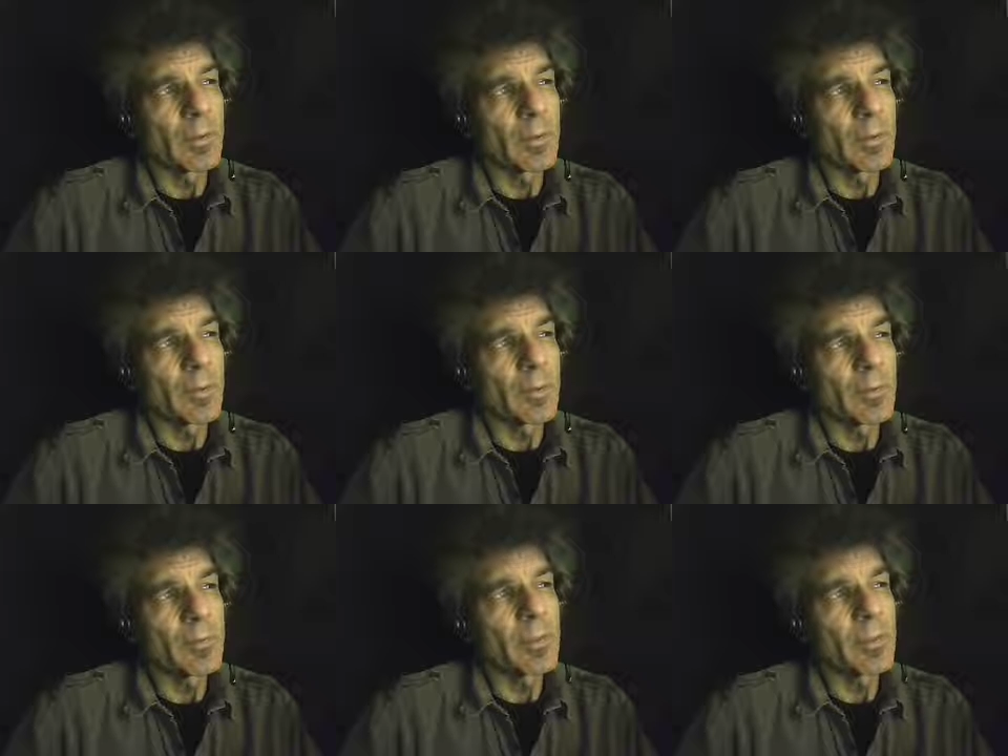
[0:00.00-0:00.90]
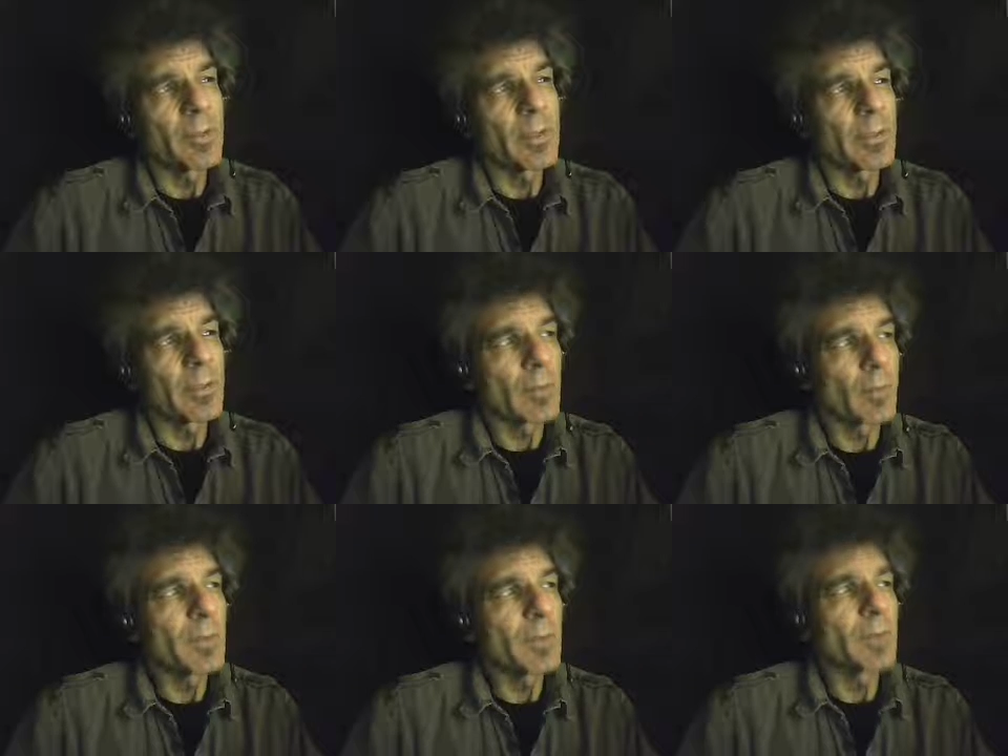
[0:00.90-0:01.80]
they're everywhere and
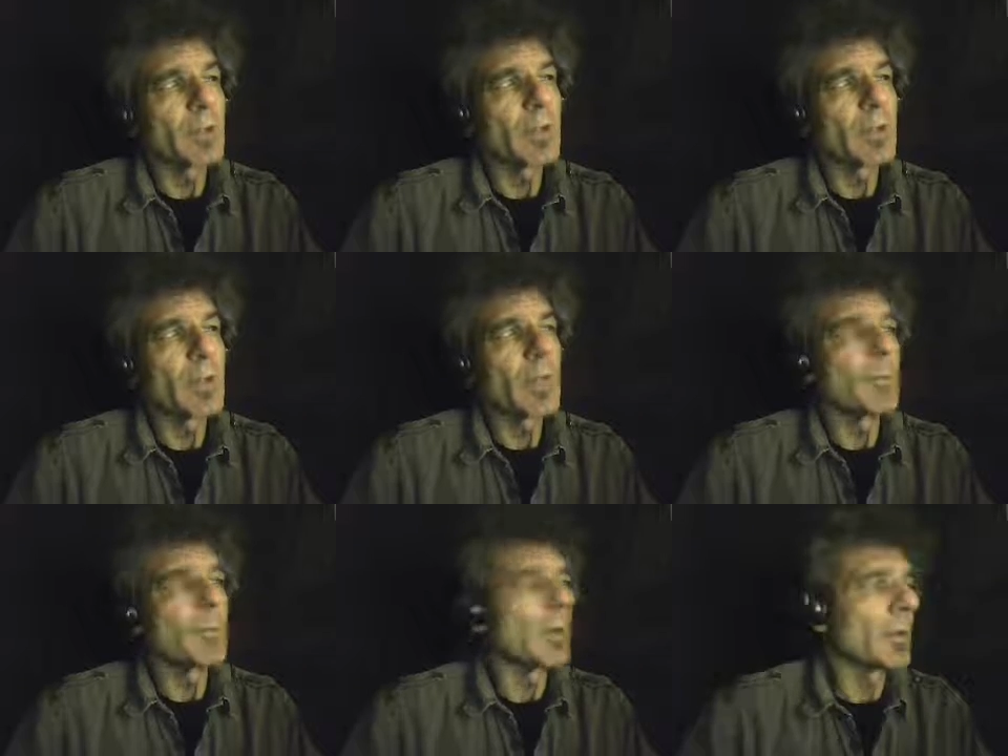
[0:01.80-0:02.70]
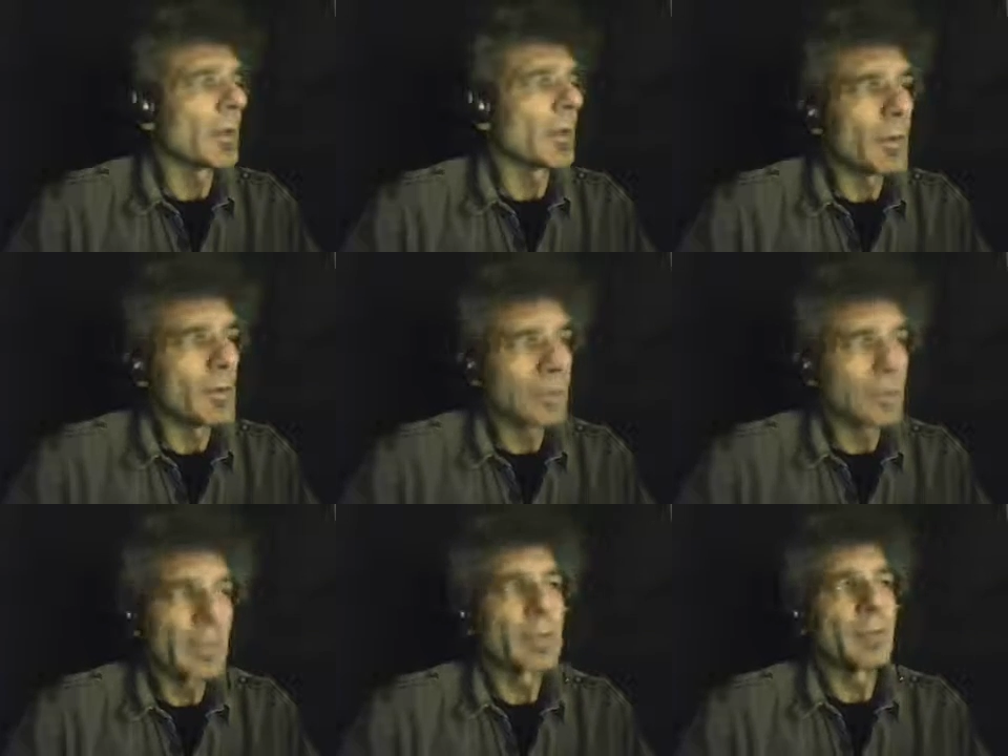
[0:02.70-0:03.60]
always among all the
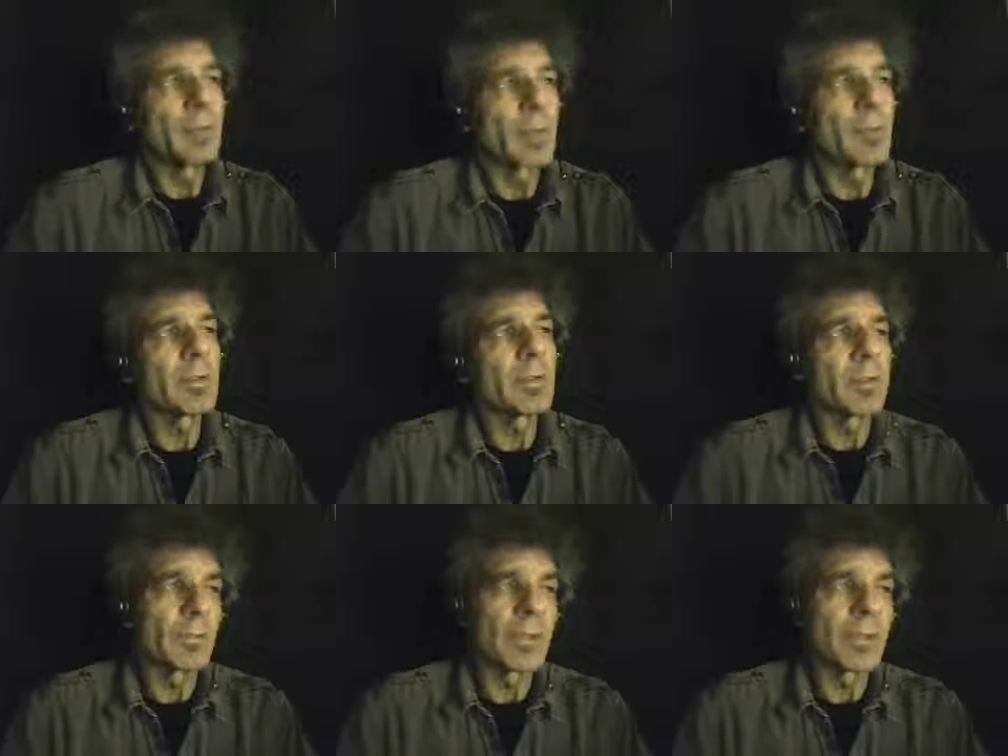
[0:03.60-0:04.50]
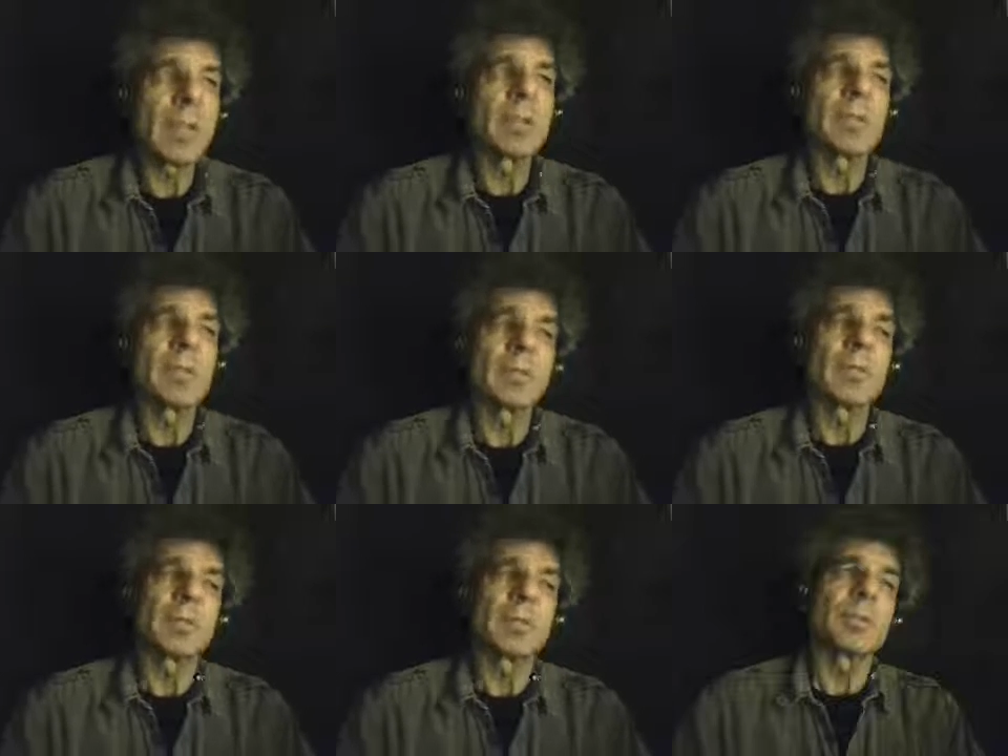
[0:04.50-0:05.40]
many evolving and refining
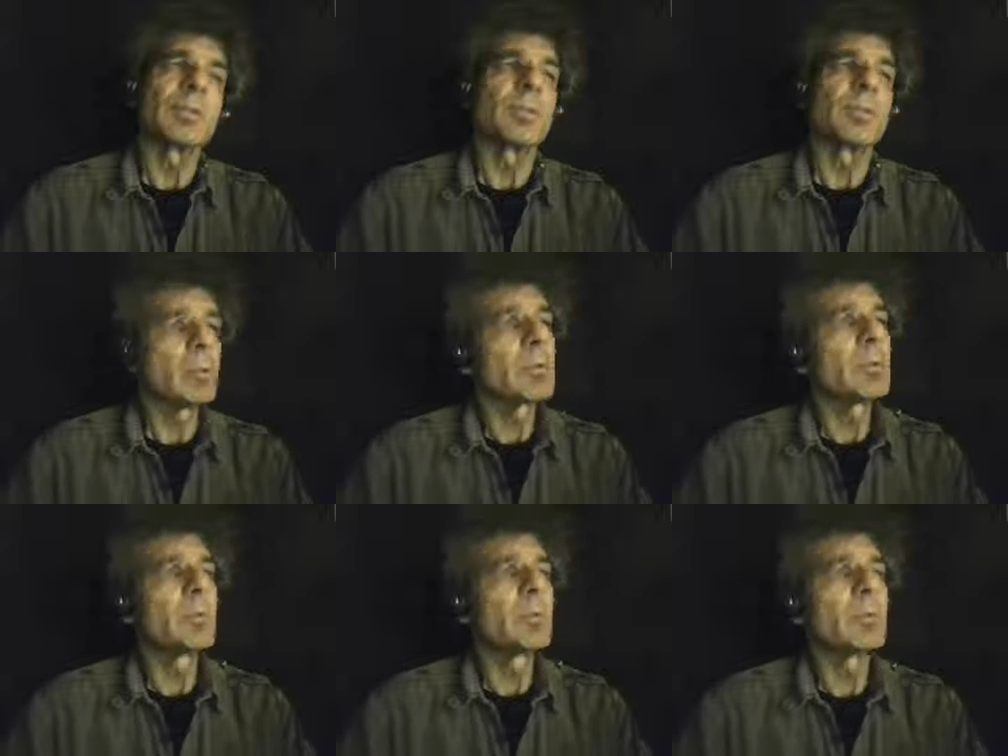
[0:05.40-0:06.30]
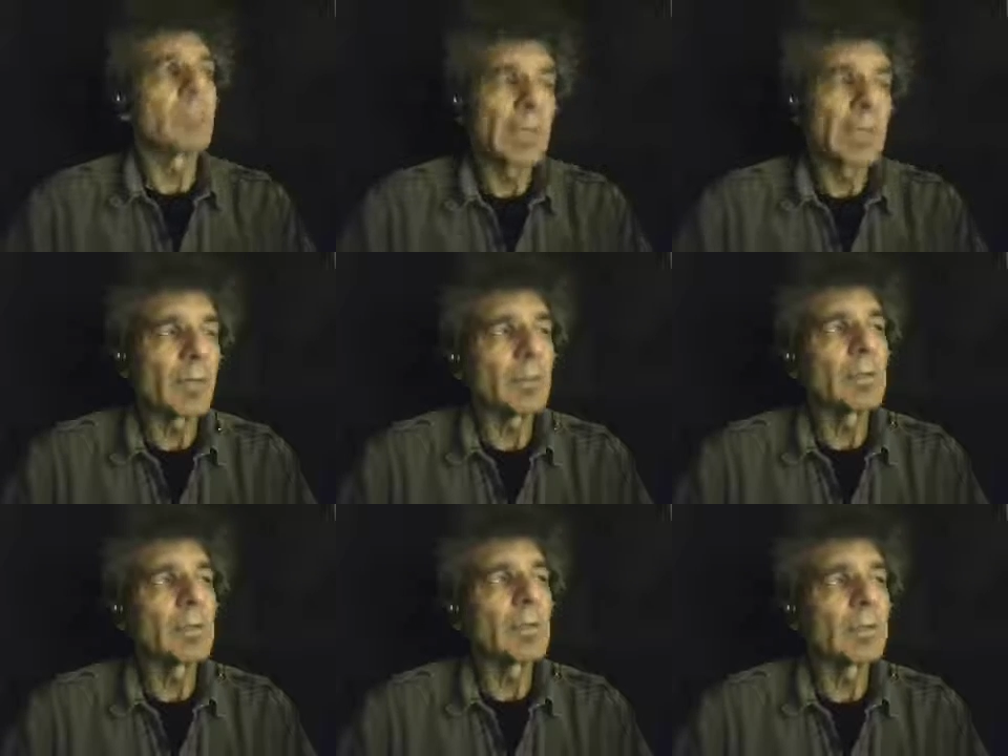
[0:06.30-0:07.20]
definitions of human,
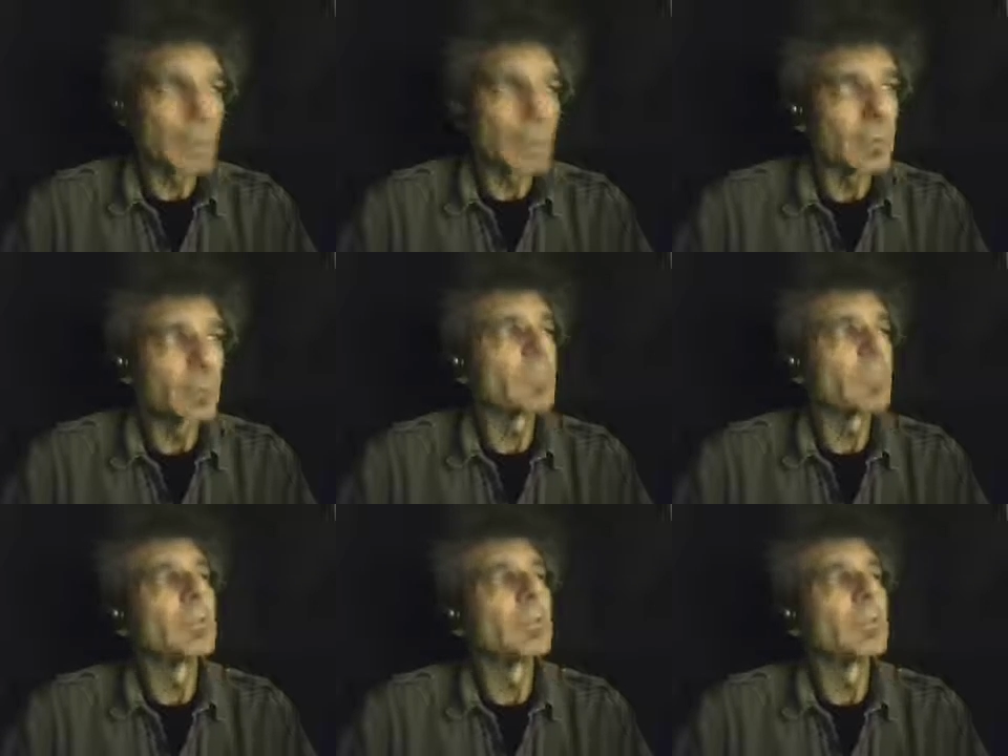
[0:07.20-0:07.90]
reality, life,